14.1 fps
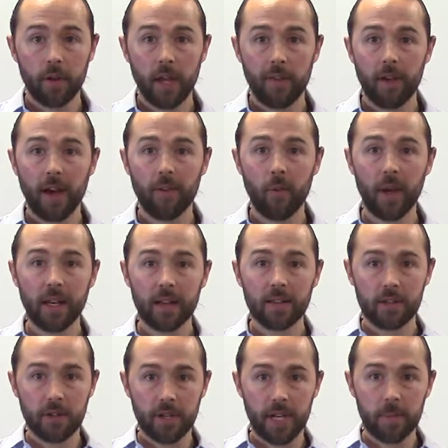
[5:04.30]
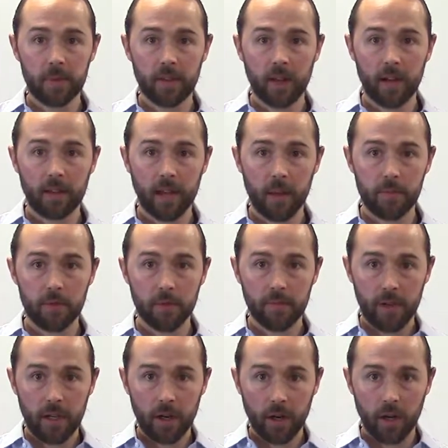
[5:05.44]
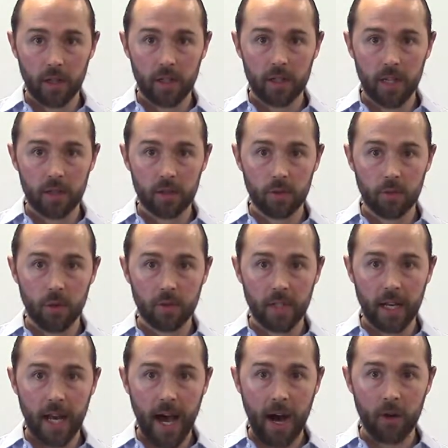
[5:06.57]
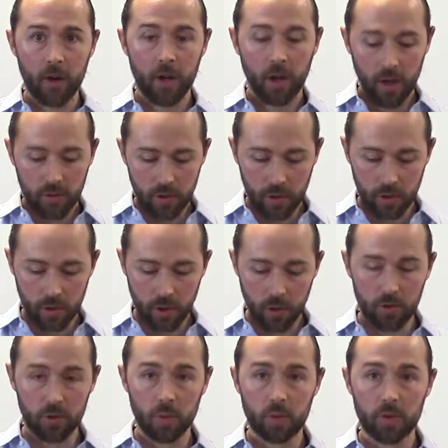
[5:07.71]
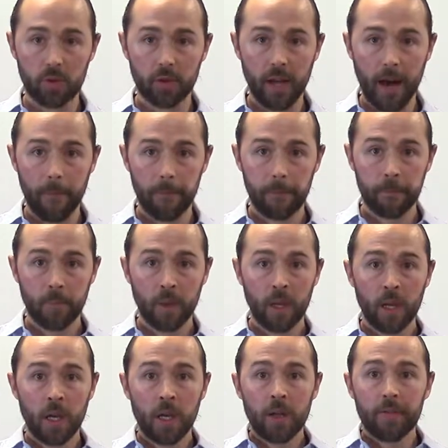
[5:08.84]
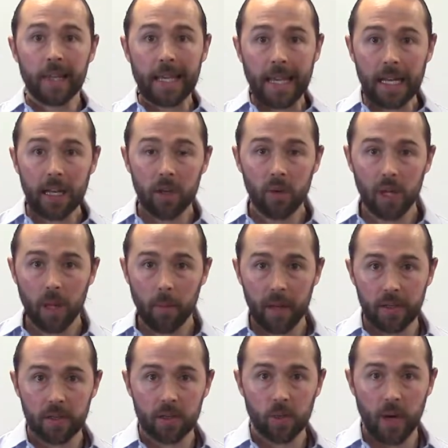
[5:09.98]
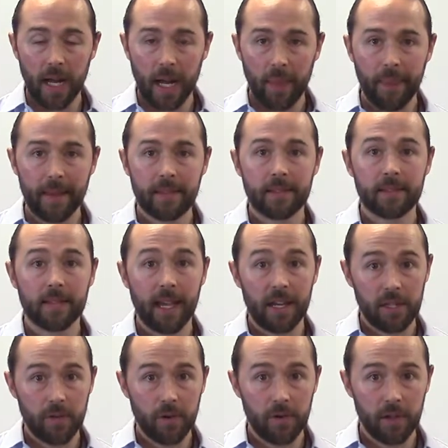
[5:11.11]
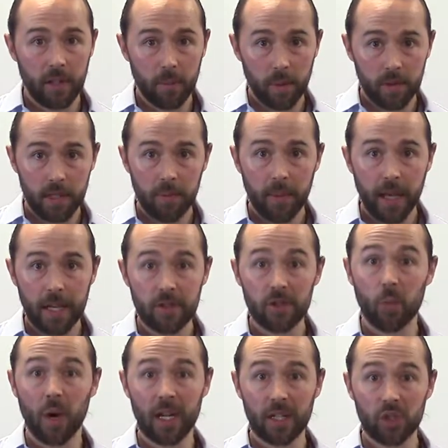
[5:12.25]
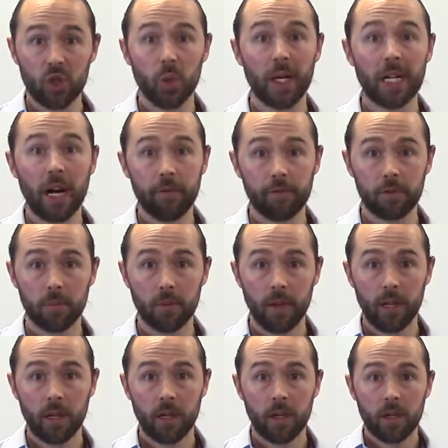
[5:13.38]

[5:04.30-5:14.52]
If you have weakness in your hips, a lot of times your feet are going to tend to rotate out, so your toes will turn out. The key to doing a mini squat at this stage, if you're dealing with knee pain, is you want to do it comfortably.